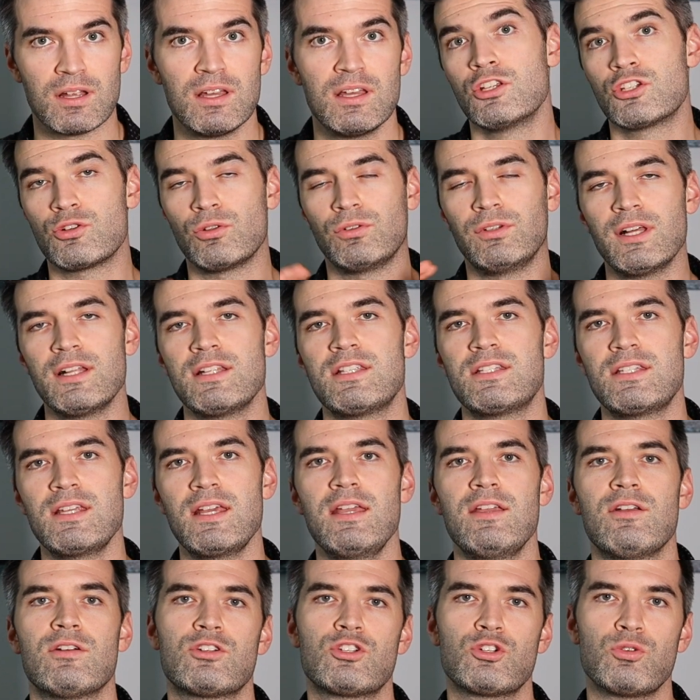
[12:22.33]
So let's say
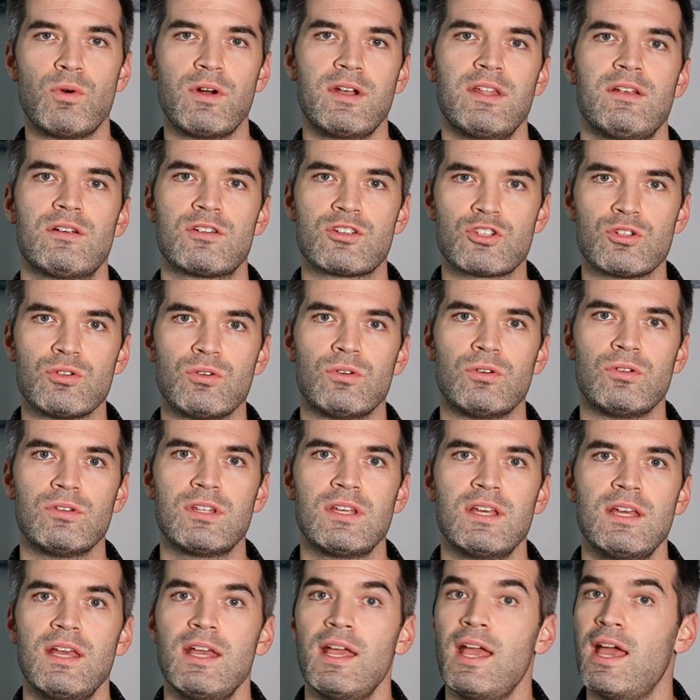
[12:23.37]
you're 20 years old
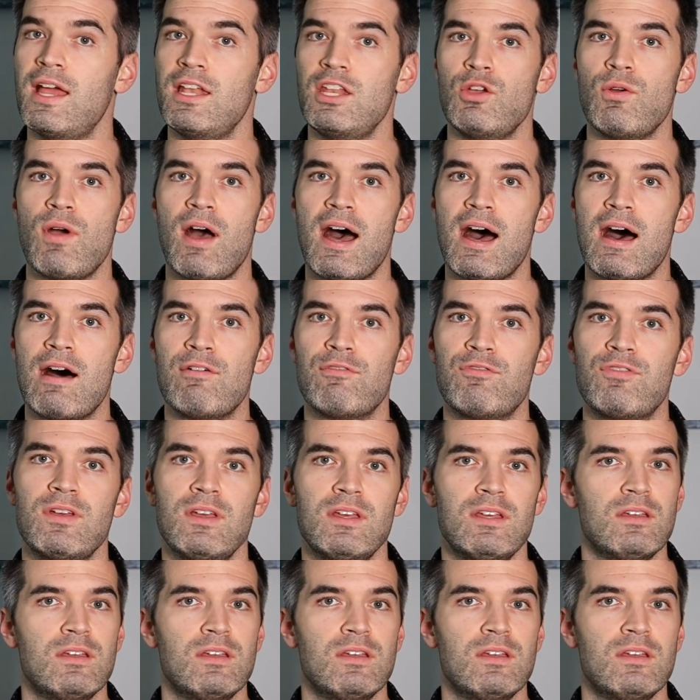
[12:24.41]
and you have